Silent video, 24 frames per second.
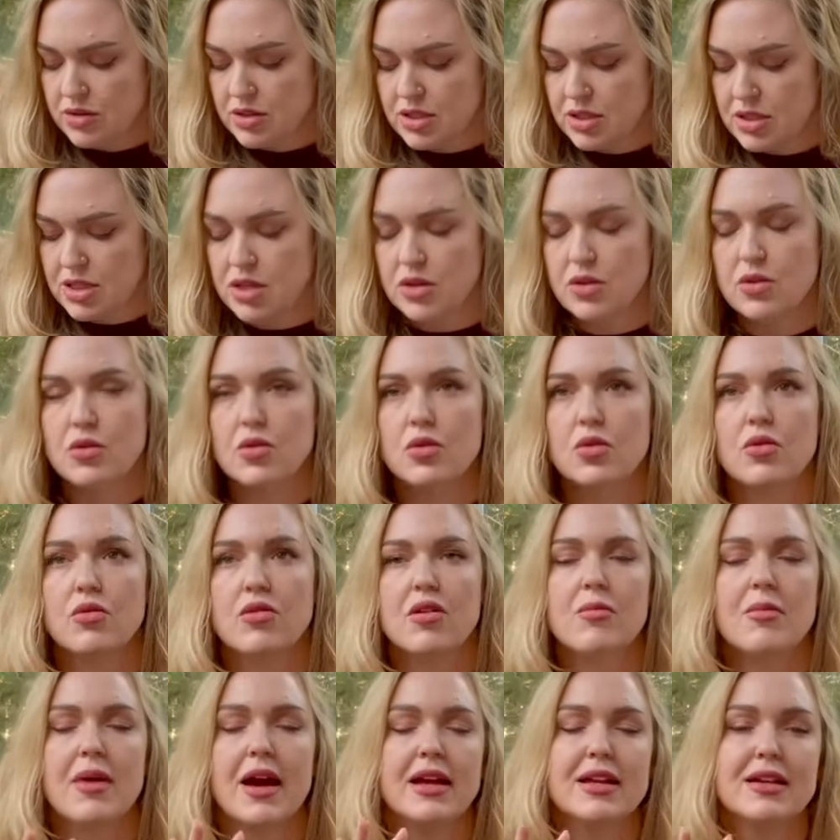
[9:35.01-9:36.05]
to
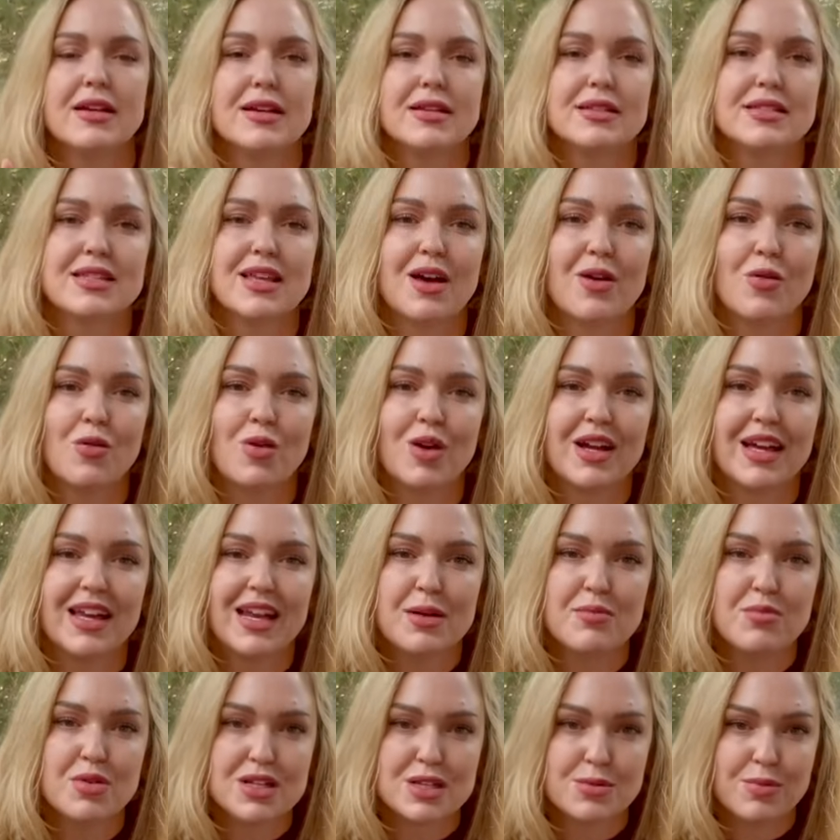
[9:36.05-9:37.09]
remind us that we're
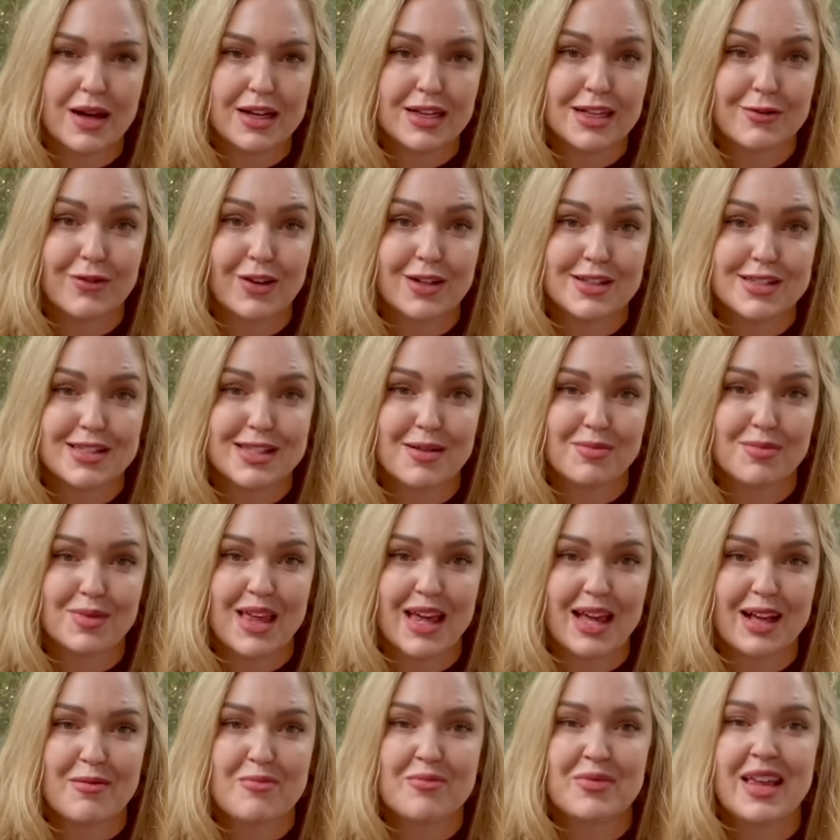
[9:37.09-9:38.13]
getting perspective on
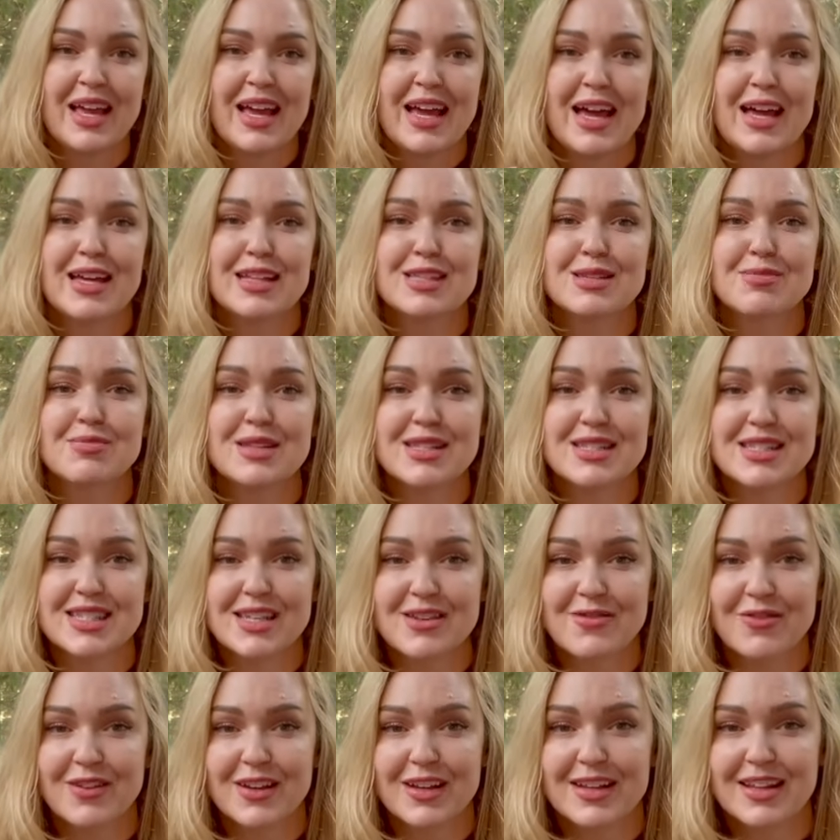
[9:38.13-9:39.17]
something. And
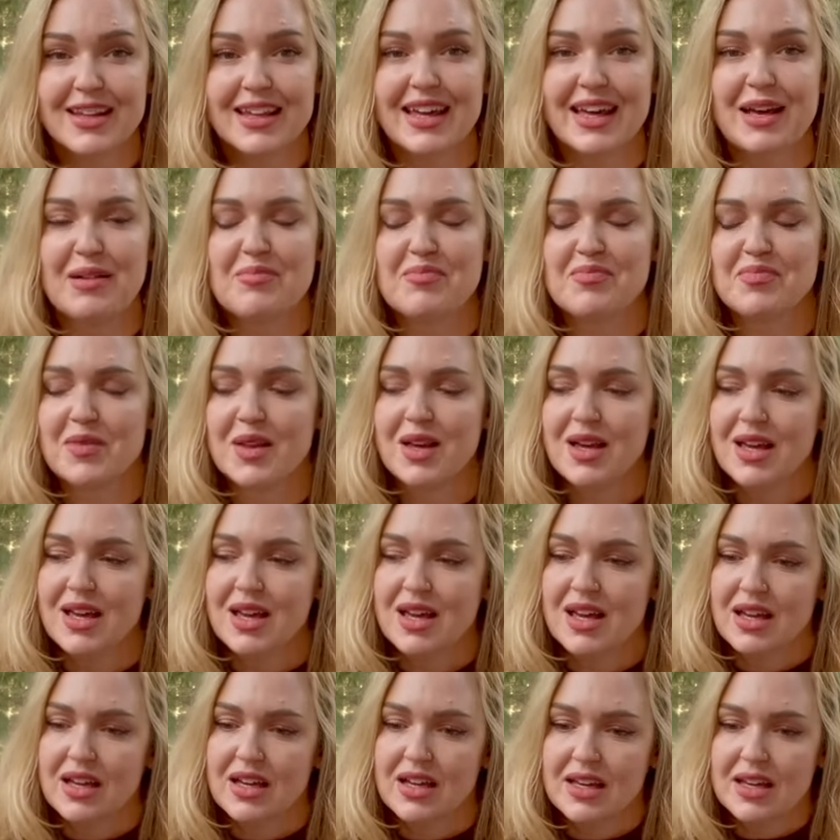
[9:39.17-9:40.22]
specifically,
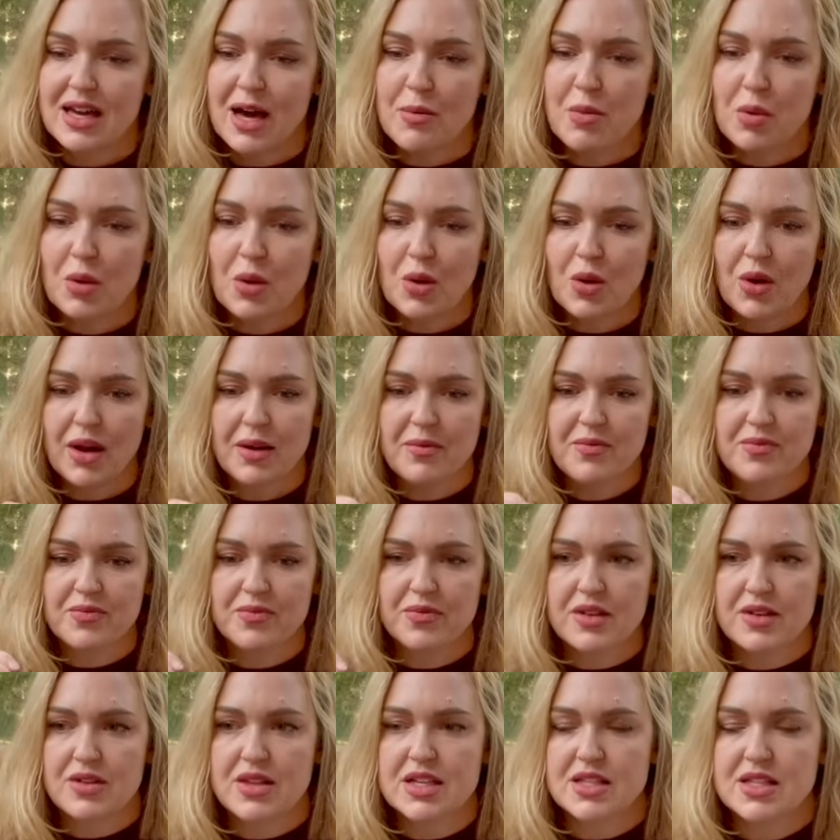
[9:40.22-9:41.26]
Capricorn,
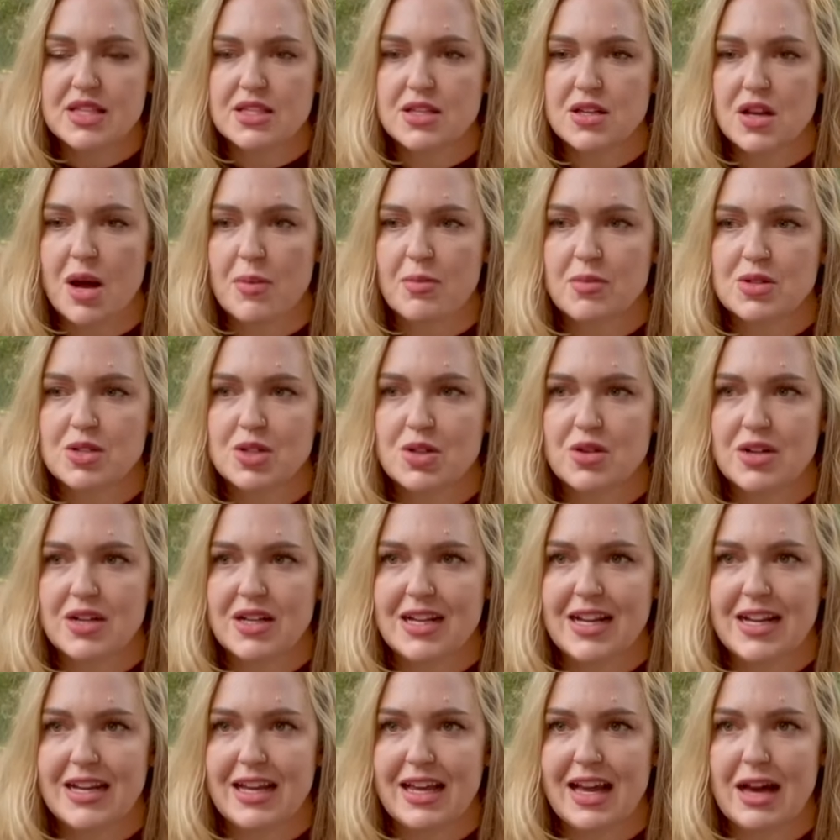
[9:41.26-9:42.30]
this is an
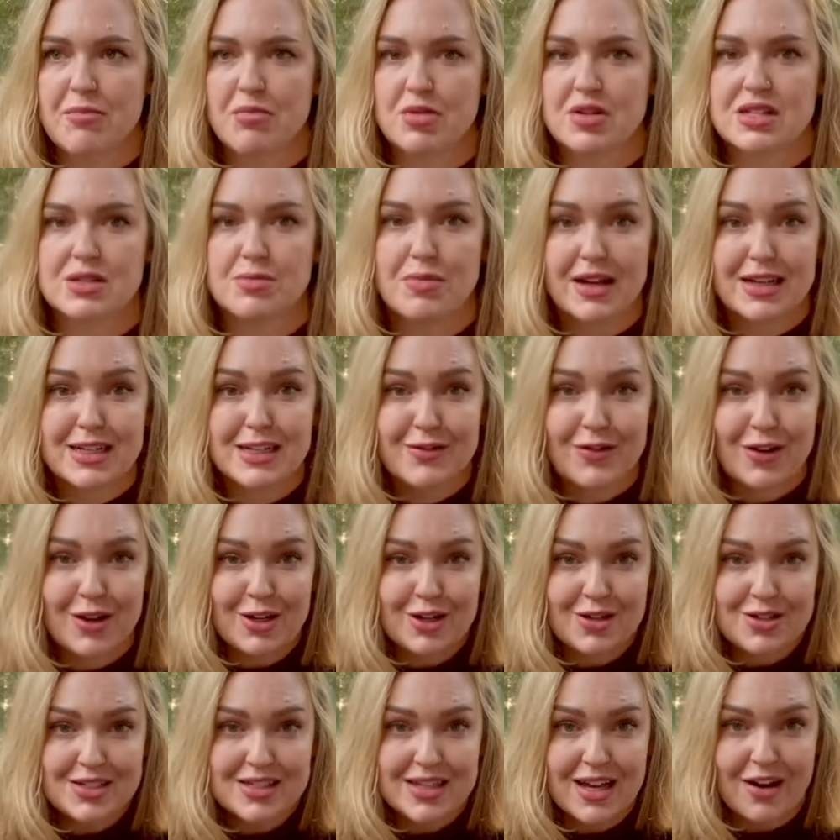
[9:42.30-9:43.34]
opportunity to get perspective on
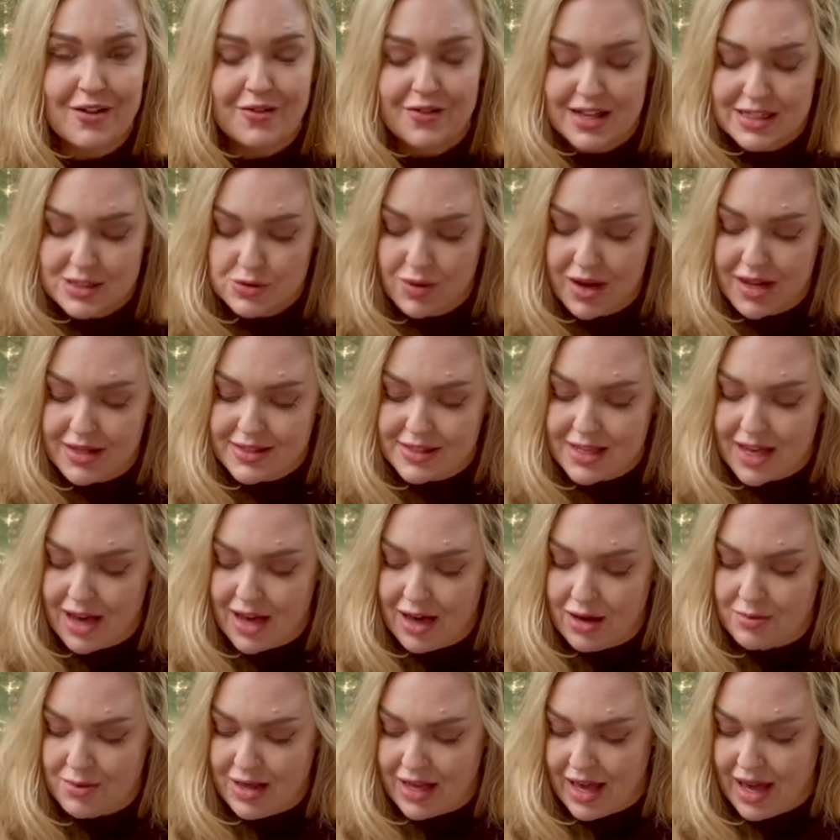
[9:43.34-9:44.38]
yourself. That's why it's
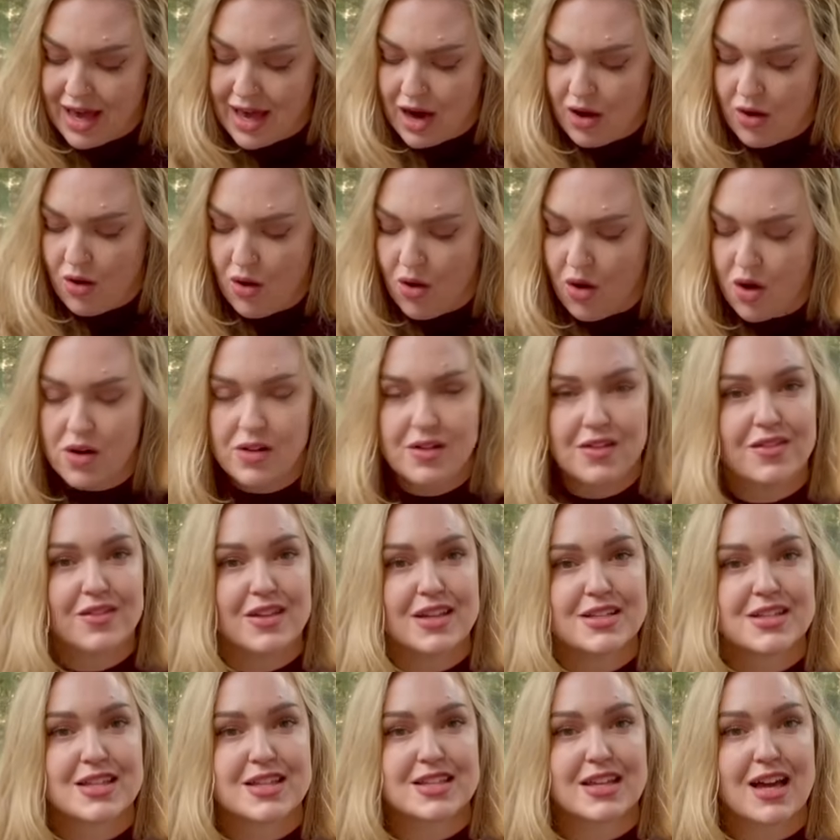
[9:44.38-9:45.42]
coming out. All of
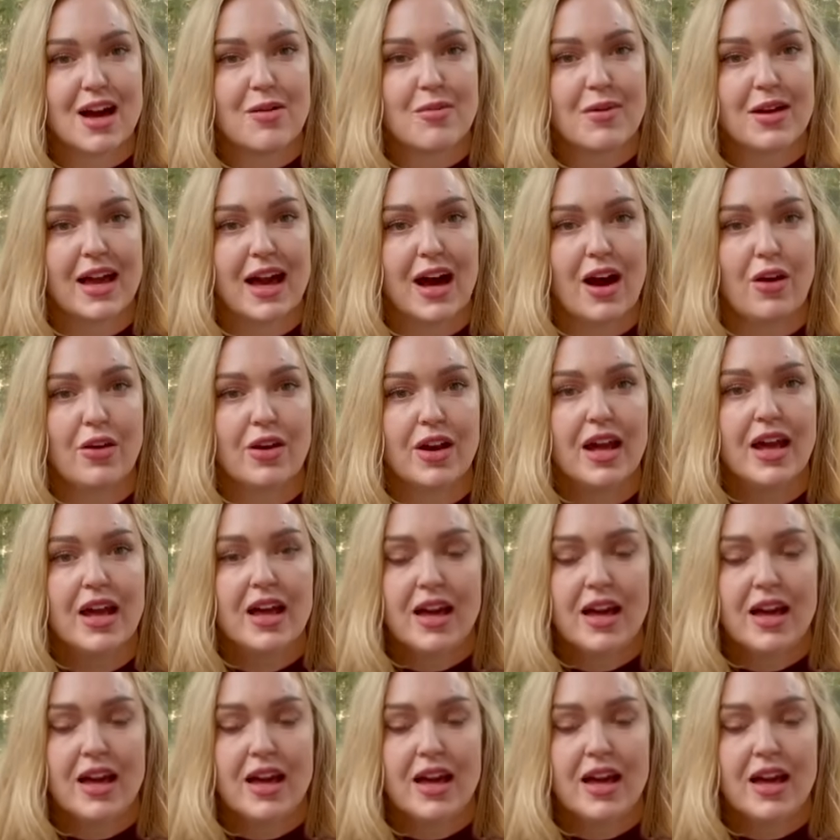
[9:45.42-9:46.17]
this is coming out